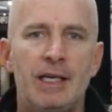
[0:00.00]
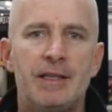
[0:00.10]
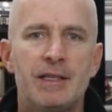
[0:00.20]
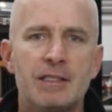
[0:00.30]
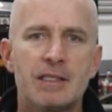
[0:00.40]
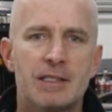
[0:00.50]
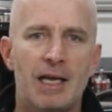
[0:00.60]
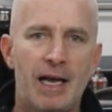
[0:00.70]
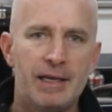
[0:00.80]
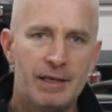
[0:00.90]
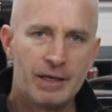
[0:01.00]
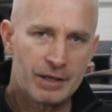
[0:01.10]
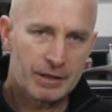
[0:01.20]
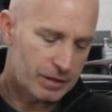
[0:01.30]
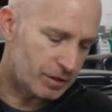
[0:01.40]
In this design,
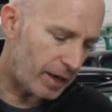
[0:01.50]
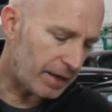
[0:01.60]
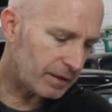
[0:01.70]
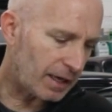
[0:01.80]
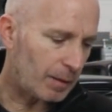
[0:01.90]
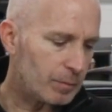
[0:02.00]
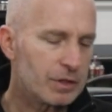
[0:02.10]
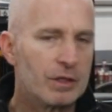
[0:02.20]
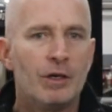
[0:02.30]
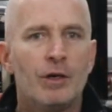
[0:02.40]
the strength comes